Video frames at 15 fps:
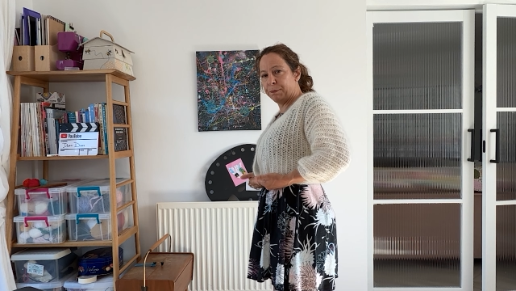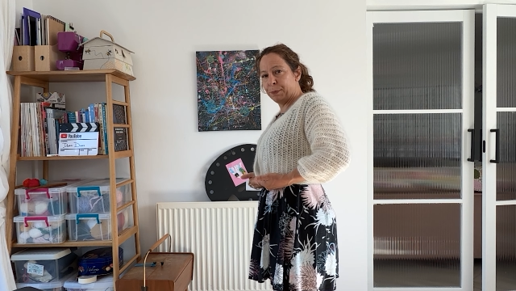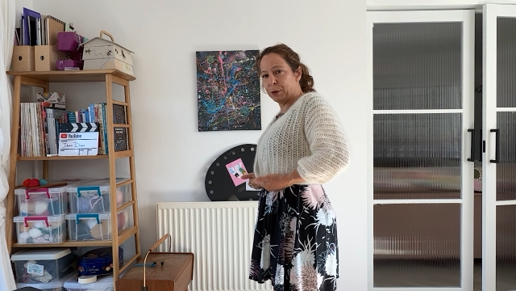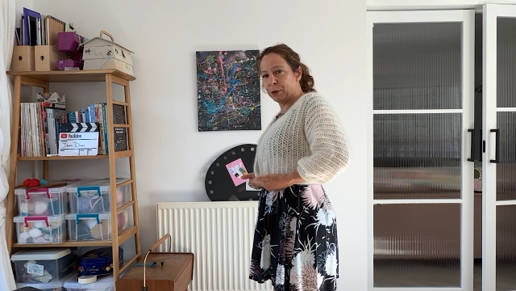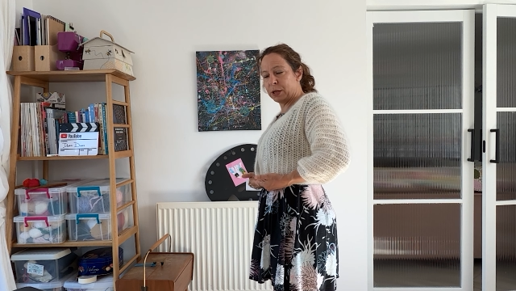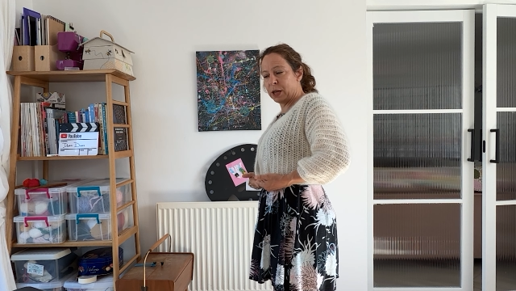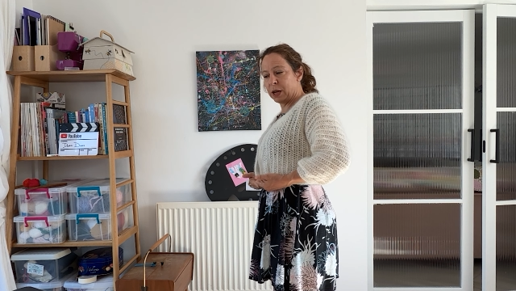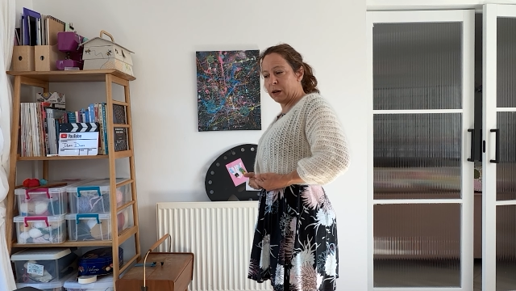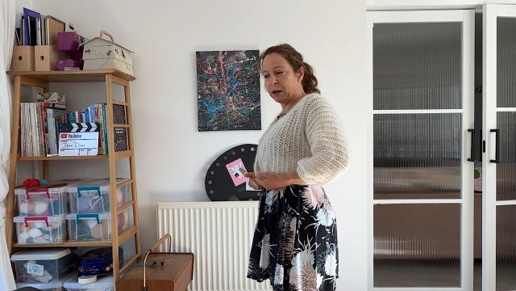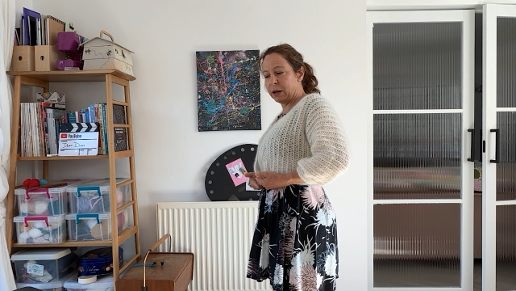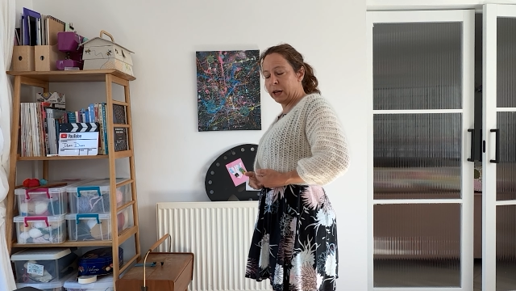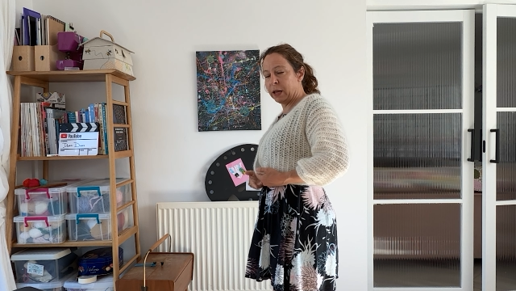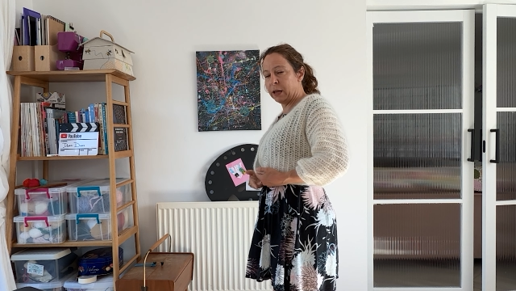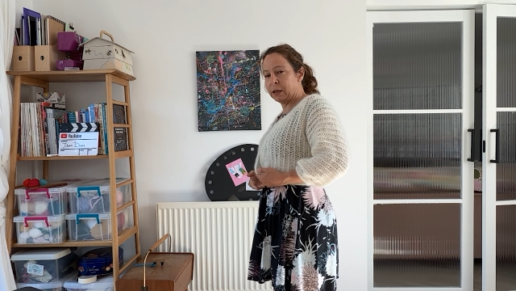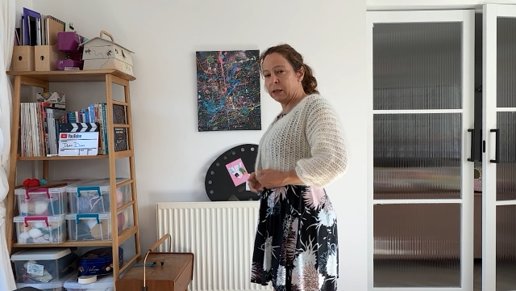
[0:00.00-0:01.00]
body
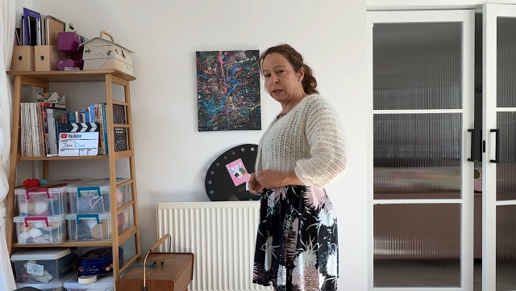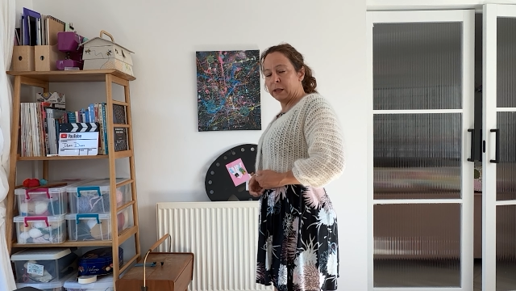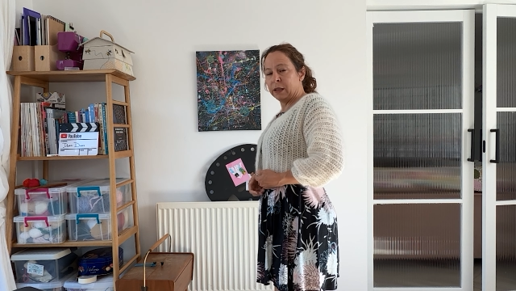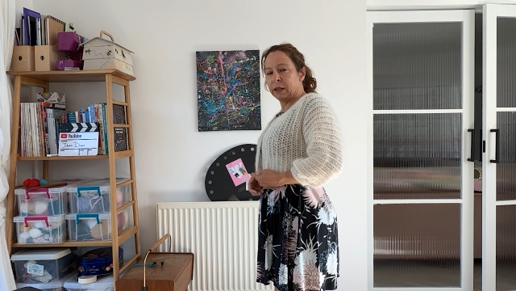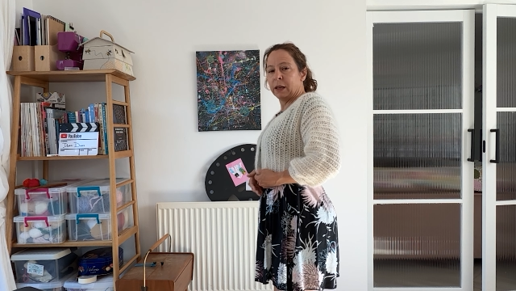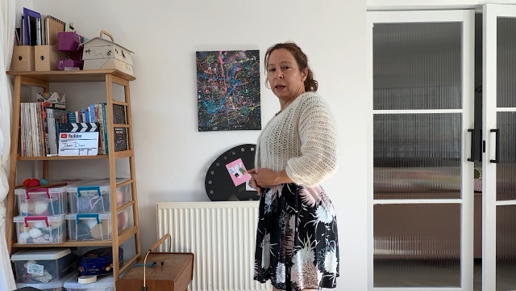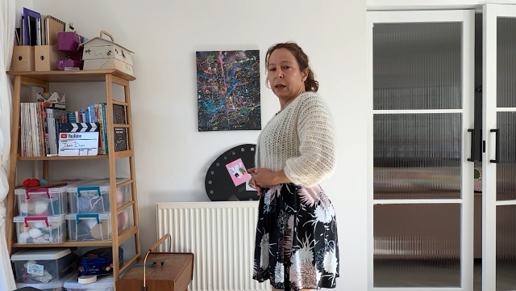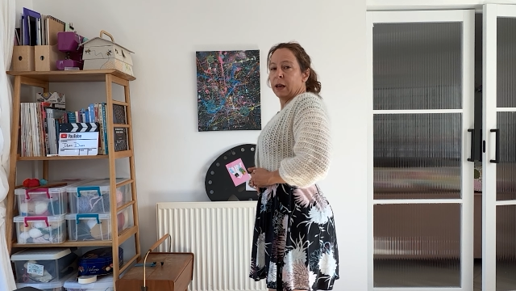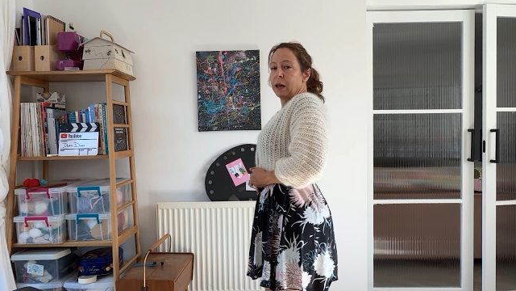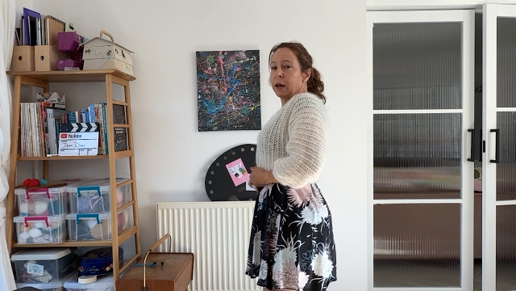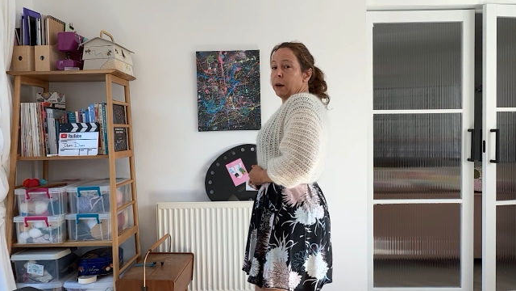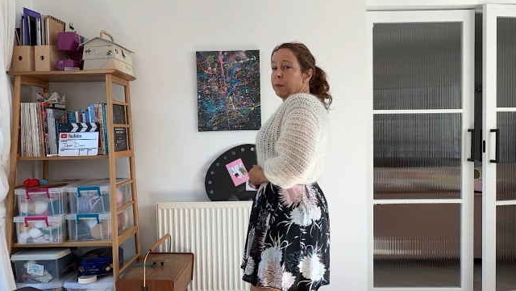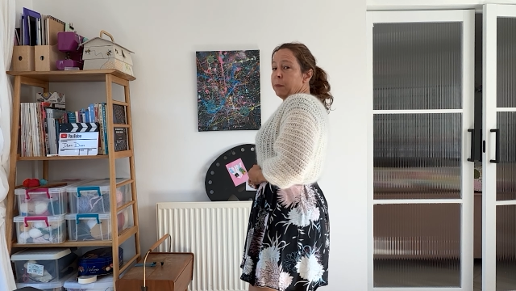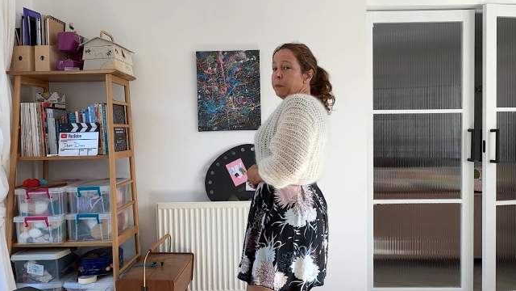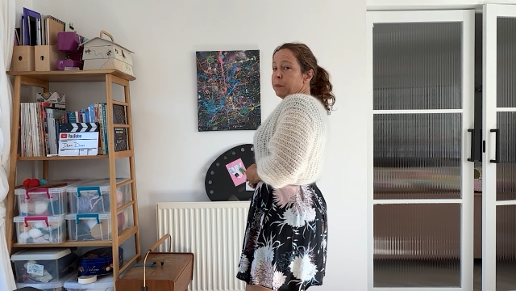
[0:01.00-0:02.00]
height.
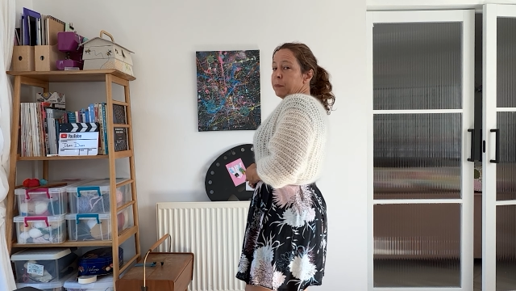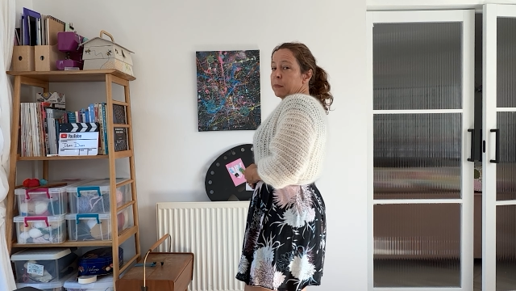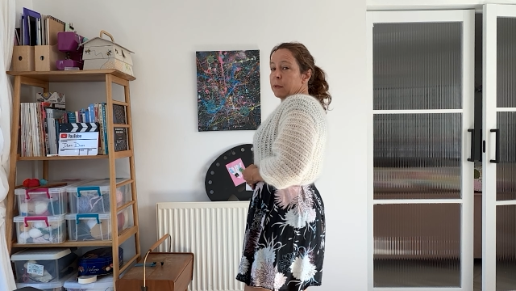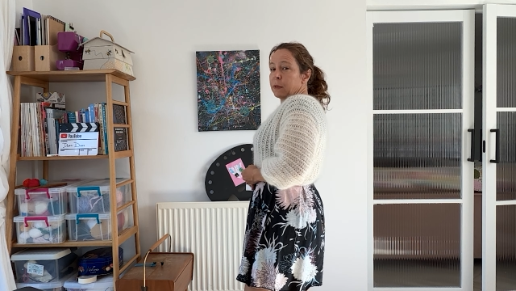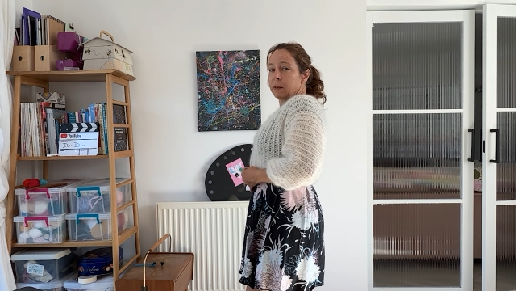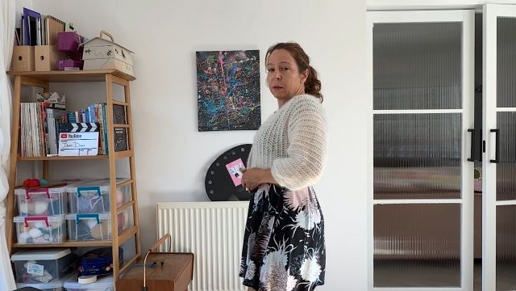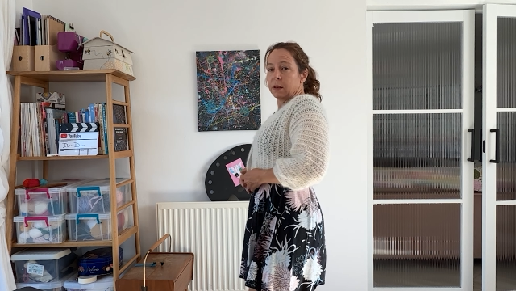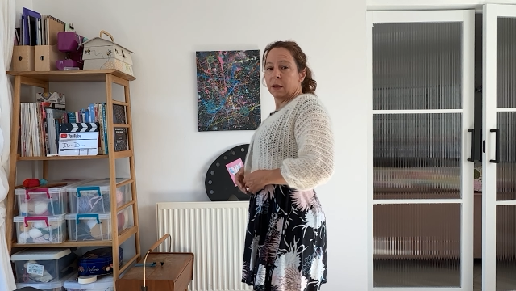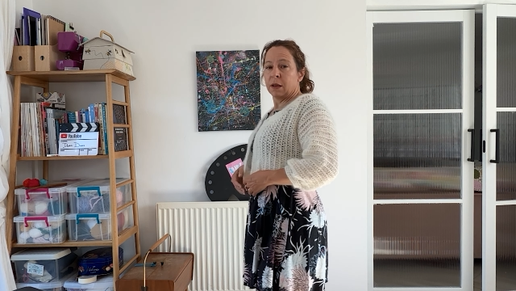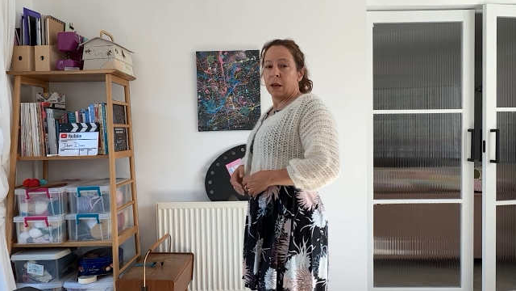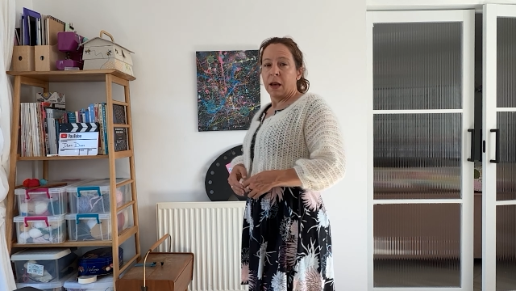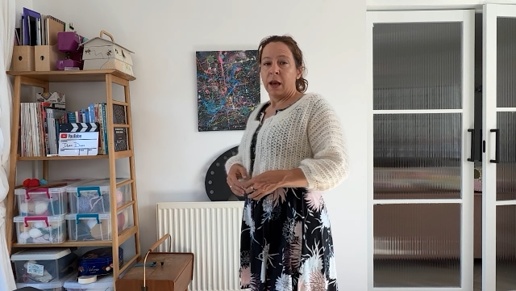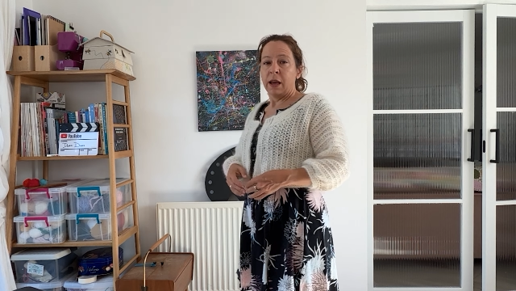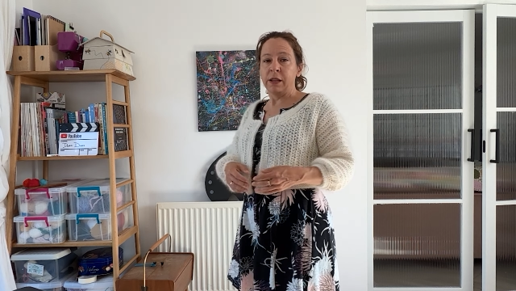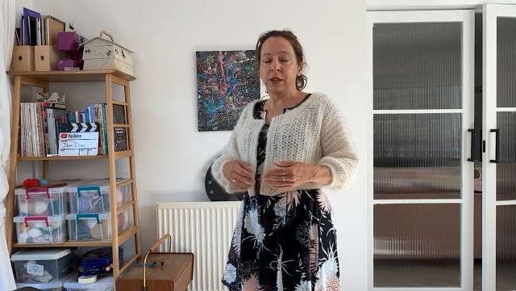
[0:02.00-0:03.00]

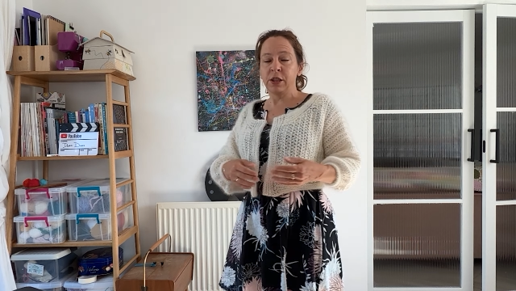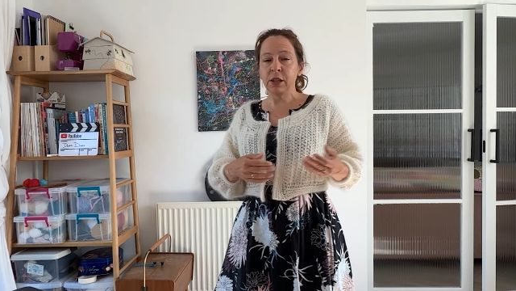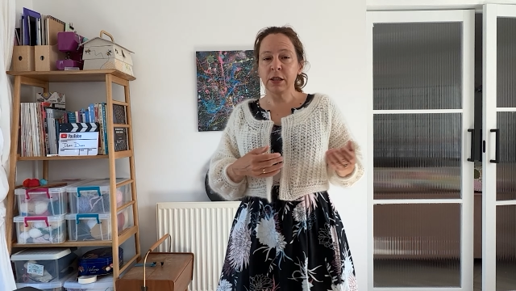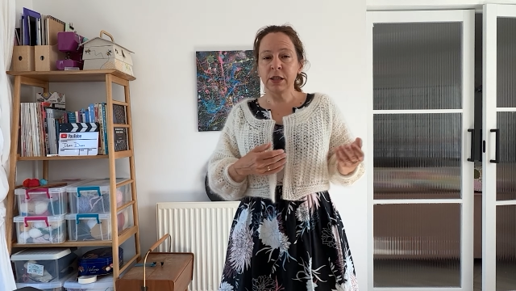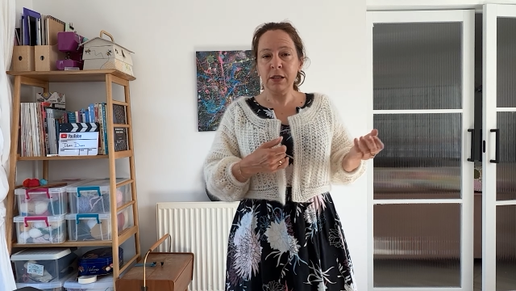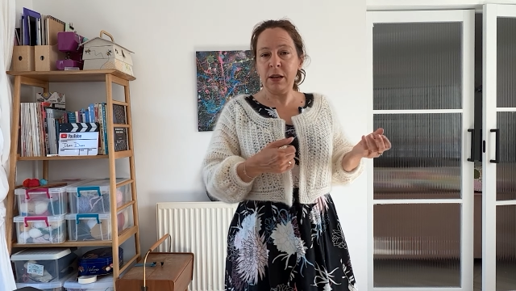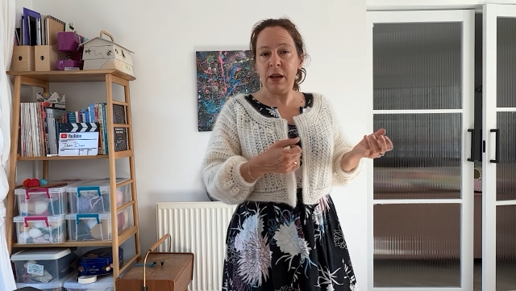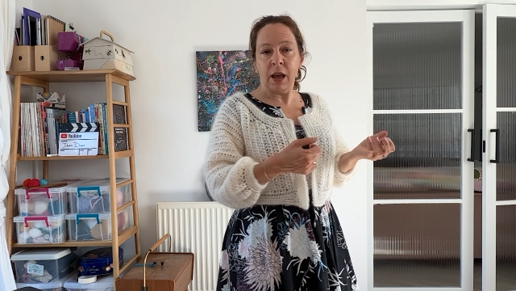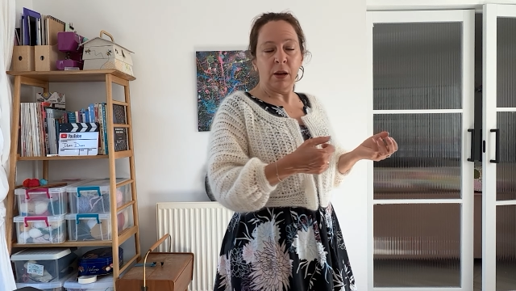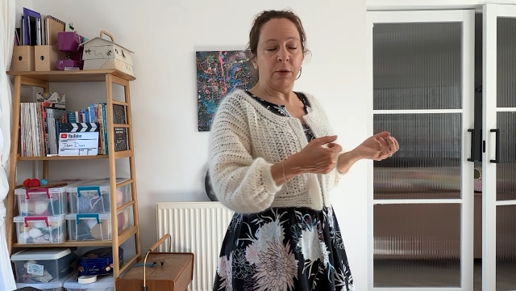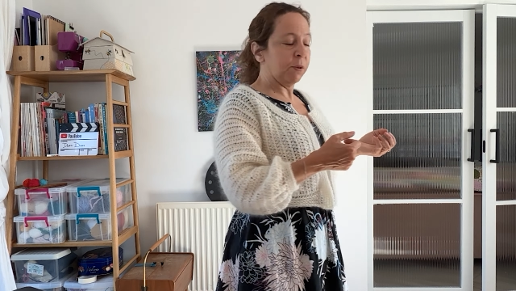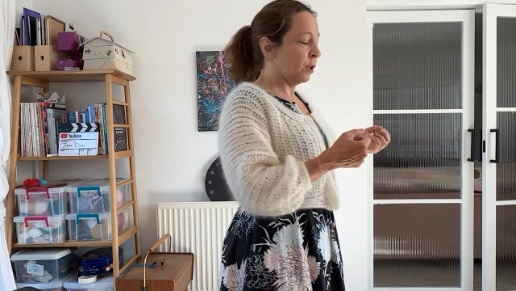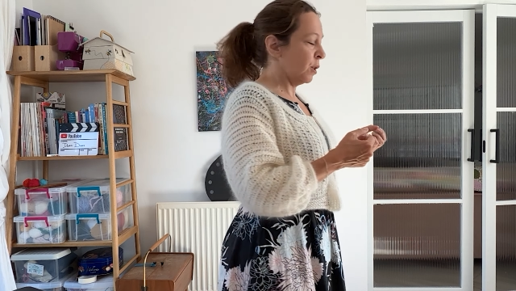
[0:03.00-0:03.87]
It just helps